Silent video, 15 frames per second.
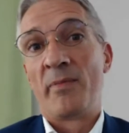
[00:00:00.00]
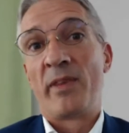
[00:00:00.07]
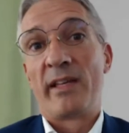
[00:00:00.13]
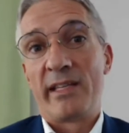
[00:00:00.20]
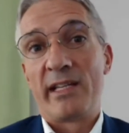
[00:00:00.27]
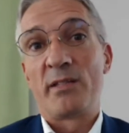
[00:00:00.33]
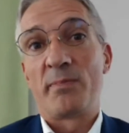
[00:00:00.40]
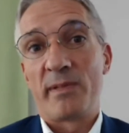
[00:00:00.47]

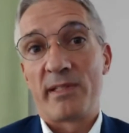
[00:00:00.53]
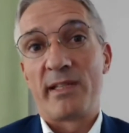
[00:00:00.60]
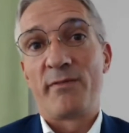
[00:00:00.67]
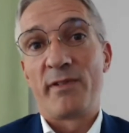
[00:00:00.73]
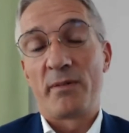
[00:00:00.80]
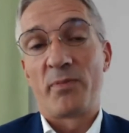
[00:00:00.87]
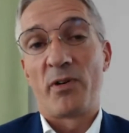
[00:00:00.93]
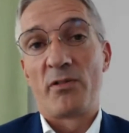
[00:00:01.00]
this
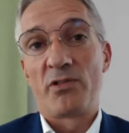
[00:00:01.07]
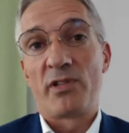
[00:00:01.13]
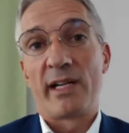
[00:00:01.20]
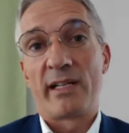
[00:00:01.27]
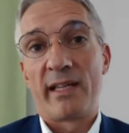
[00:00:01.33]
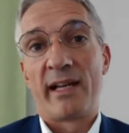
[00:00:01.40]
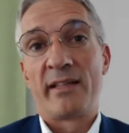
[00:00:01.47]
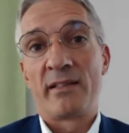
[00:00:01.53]
specific
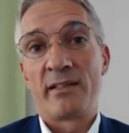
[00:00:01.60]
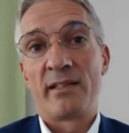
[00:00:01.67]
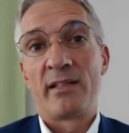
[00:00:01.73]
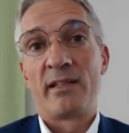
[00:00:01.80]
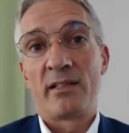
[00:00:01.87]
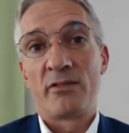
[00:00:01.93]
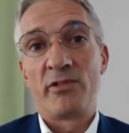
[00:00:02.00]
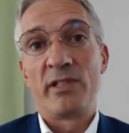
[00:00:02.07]
project and
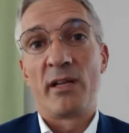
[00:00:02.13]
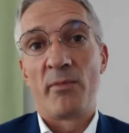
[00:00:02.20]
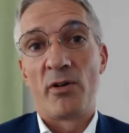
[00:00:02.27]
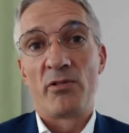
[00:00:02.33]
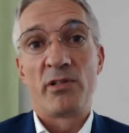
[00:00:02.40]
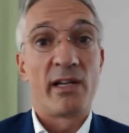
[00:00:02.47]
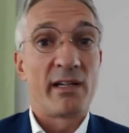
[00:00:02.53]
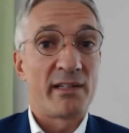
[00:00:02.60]
the green
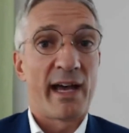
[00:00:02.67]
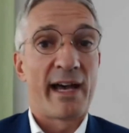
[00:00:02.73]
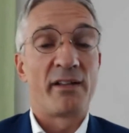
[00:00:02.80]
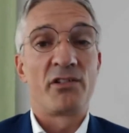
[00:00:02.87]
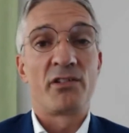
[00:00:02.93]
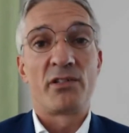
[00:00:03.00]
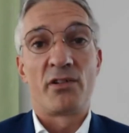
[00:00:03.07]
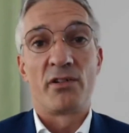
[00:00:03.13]
ammonia and
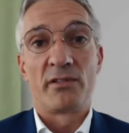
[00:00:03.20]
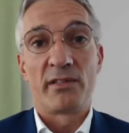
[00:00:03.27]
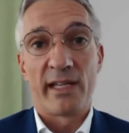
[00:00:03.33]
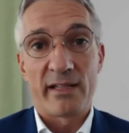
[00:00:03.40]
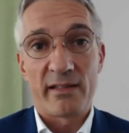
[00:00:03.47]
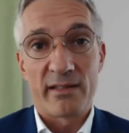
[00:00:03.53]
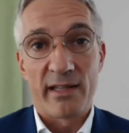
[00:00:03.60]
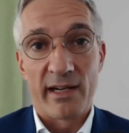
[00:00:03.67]
hydrogen
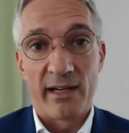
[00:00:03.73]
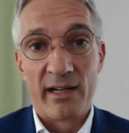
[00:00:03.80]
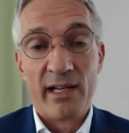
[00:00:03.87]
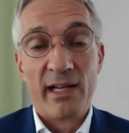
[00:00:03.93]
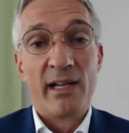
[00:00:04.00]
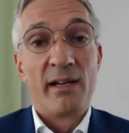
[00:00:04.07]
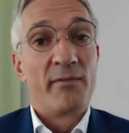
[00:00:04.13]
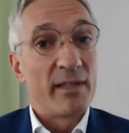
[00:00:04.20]
context there.
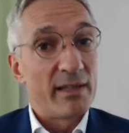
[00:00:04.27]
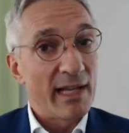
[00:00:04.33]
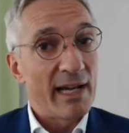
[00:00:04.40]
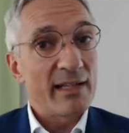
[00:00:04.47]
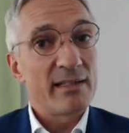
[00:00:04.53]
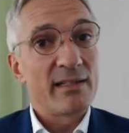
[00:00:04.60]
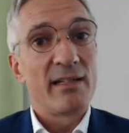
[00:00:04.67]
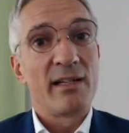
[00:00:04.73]
With that,